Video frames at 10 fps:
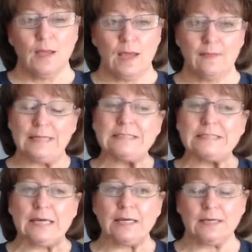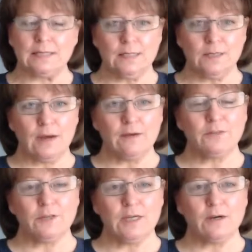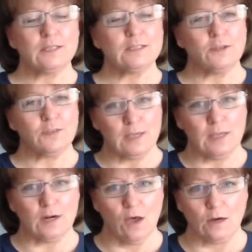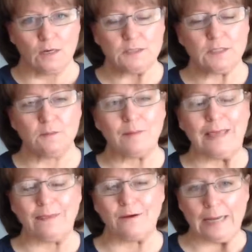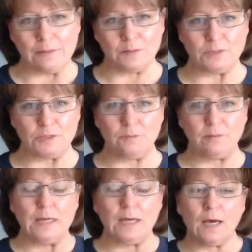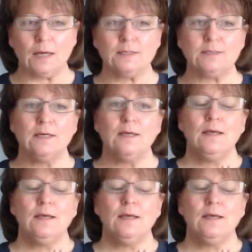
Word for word: and that steadily year after year because they're thinking long term and they're able to because